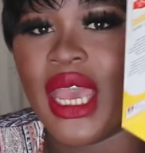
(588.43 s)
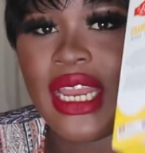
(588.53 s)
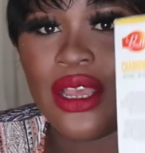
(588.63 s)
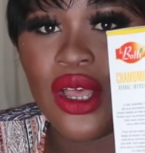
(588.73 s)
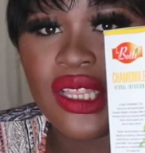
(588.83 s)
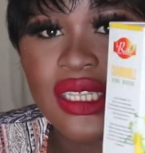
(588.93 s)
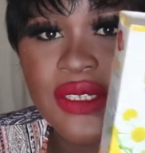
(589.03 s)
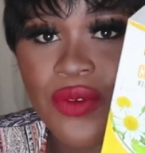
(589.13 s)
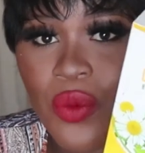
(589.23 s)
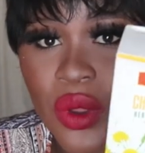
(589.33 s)
And I got
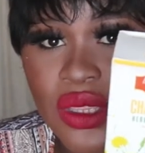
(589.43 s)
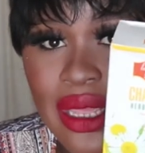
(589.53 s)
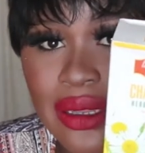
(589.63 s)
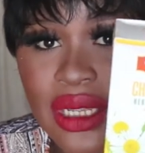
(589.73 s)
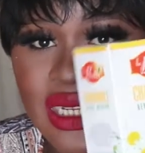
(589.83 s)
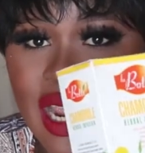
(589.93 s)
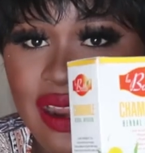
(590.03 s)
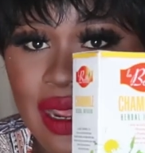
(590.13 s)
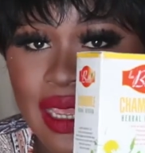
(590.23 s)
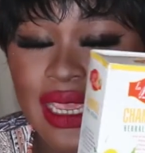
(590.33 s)
this for 1,000
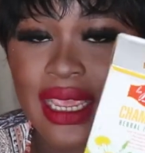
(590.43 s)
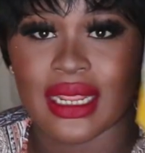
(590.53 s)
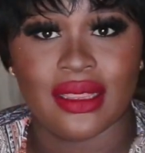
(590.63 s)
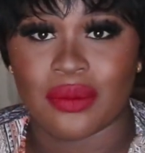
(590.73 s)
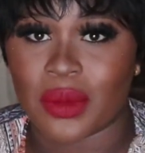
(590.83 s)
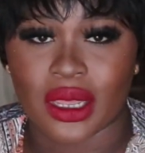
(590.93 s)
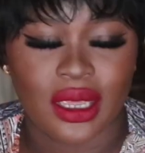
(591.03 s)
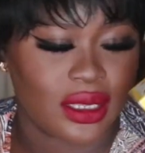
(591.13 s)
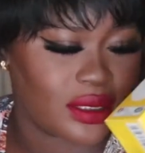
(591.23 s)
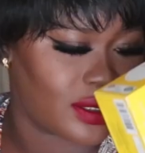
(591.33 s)
naira again in the
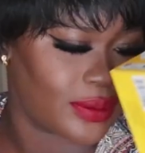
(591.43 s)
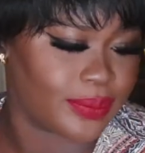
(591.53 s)
market.